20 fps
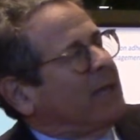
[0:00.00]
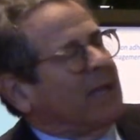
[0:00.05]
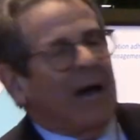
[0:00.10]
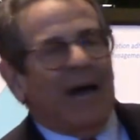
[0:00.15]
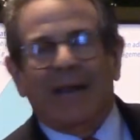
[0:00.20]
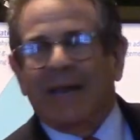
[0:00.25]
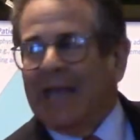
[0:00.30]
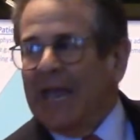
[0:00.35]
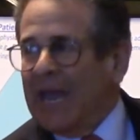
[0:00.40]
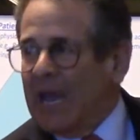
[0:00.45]

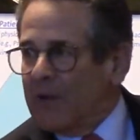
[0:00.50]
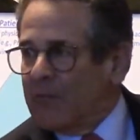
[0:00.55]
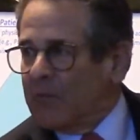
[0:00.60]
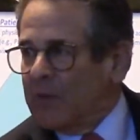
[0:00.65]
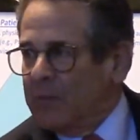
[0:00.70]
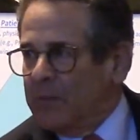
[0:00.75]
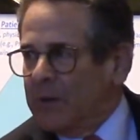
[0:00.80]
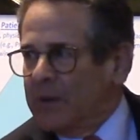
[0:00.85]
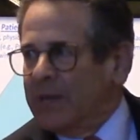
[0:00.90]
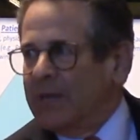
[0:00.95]
not
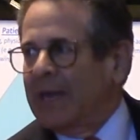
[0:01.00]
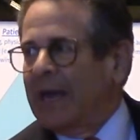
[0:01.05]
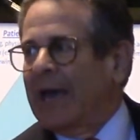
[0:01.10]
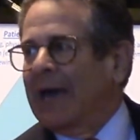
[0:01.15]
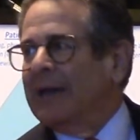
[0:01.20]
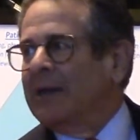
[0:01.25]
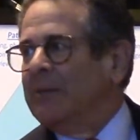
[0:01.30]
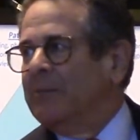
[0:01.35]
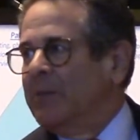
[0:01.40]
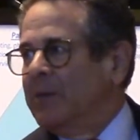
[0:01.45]
everybody
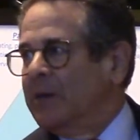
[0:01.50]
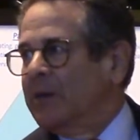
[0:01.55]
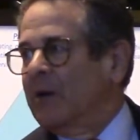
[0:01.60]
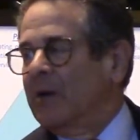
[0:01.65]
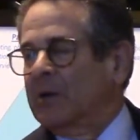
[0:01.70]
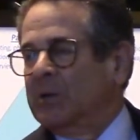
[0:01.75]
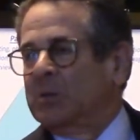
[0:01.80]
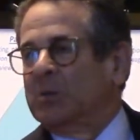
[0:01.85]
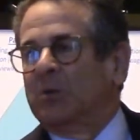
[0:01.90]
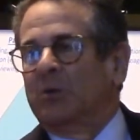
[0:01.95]
had to be
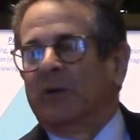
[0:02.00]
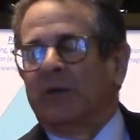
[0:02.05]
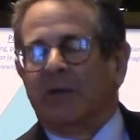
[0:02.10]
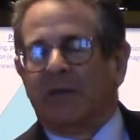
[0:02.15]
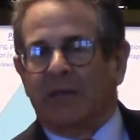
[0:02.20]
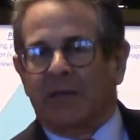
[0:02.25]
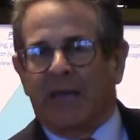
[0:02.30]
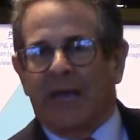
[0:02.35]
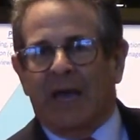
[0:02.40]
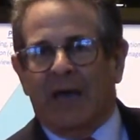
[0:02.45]
hunting
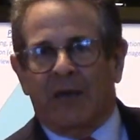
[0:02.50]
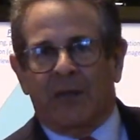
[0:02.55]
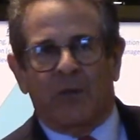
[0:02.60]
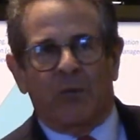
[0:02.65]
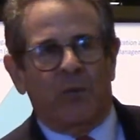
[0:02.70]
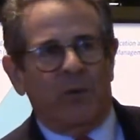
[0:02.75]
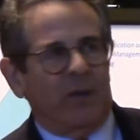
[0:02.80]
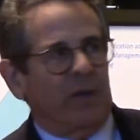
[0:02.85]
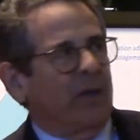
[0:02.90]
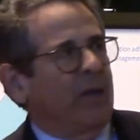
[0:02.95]
and
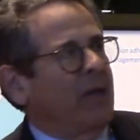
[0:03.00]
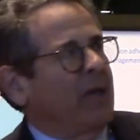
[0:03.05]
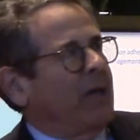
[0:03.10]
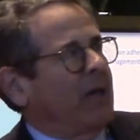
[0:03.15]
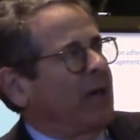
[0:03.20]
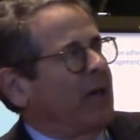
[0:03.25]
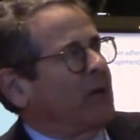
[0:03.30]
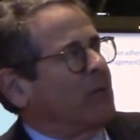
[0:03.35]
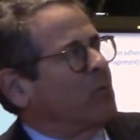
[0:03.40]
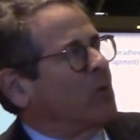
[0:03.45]
gathering
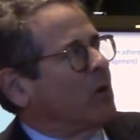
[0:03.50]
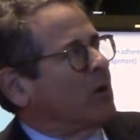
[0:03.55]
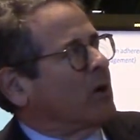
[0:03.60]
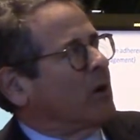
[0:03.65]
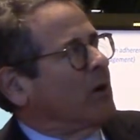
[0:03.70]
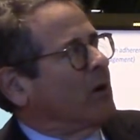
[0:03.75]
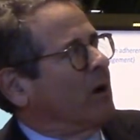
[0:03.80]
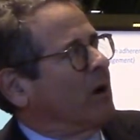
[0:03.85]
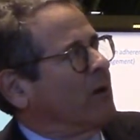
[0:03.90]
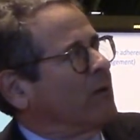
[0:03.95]
and
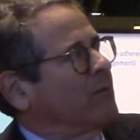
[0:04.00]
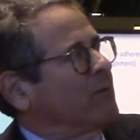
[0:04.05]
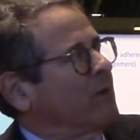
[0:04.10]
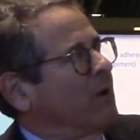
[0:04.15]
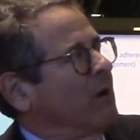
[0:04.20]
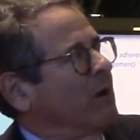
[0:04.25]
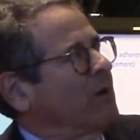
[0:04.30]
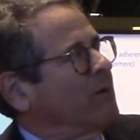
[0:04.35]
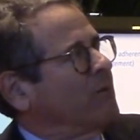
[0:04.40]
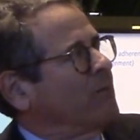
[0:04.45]
working
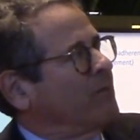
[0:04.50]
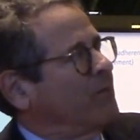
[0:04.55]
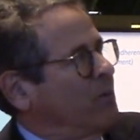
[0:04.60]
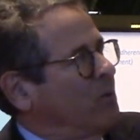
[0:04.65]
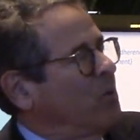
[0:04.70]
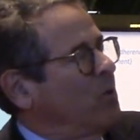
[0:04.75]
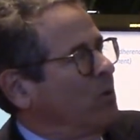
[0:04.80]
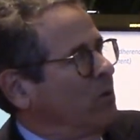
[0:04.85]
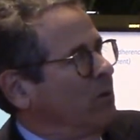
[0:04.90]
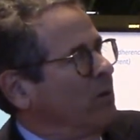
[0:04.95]
on
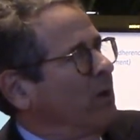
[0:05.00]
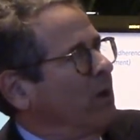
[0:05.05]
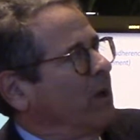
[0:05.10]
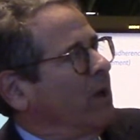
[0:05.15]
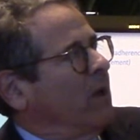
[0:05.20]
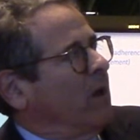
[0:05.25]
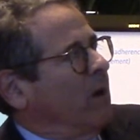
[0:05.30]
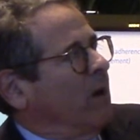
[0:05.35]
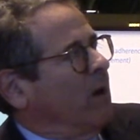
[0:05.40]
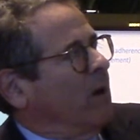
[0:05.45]
food
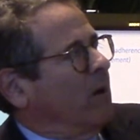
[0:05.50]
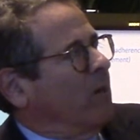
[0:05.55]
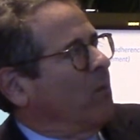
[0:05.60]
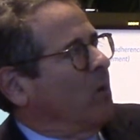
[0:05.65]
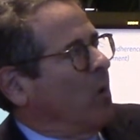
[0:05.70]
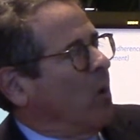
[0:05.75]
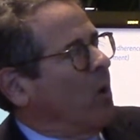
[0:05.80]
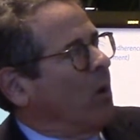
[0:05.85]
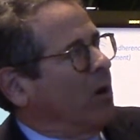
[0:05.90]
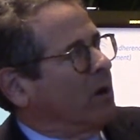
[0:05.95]

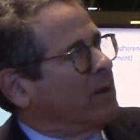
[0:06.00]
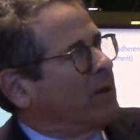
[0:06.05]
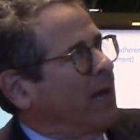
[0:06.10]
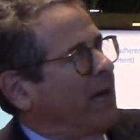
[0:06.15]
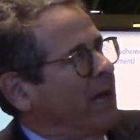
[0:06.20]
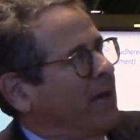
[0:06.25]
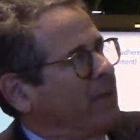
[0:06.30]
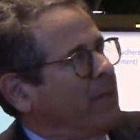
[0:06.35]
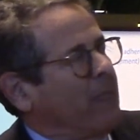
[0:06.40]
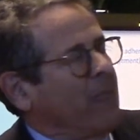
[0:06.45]
all
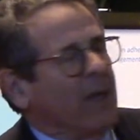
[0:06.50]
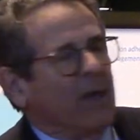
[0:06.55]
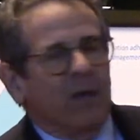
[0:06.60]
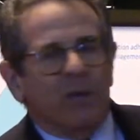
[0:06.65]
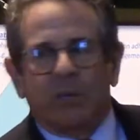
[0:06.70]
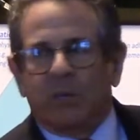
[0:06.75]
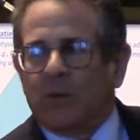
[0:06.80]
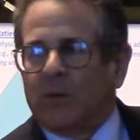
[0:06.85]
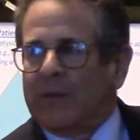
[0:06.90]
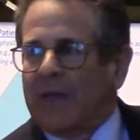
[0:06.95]
day.
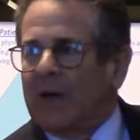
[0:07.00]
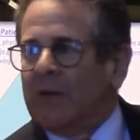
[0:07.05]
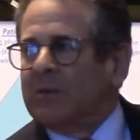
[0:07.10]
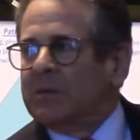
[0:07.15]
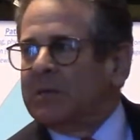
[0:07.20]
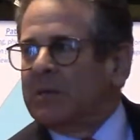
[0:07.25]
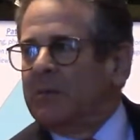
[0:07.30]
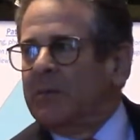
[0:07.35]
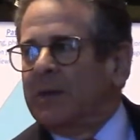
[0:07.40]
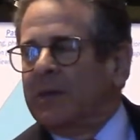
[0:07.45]
So that
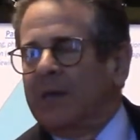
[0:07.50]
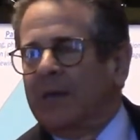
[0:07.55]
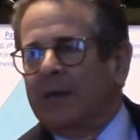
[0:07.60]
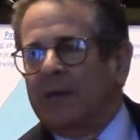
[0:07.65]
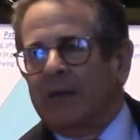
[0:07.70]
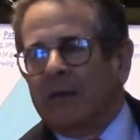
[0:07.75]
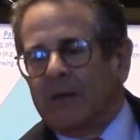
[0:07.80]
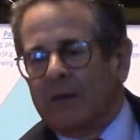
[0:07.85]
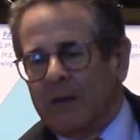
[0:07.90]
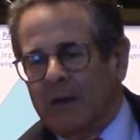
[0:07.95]
was the
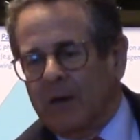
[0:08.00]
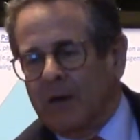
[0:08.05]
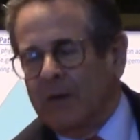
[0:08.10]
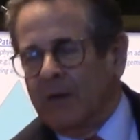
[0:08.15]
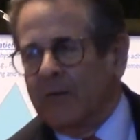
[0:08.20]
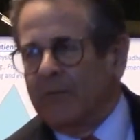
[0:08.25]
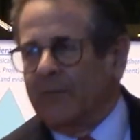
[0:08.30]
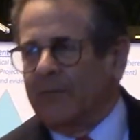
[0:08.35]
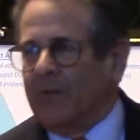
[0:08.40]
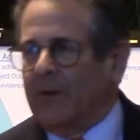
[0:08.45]
beginning
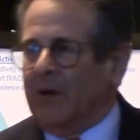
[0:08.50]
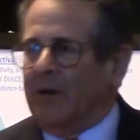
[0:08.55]
of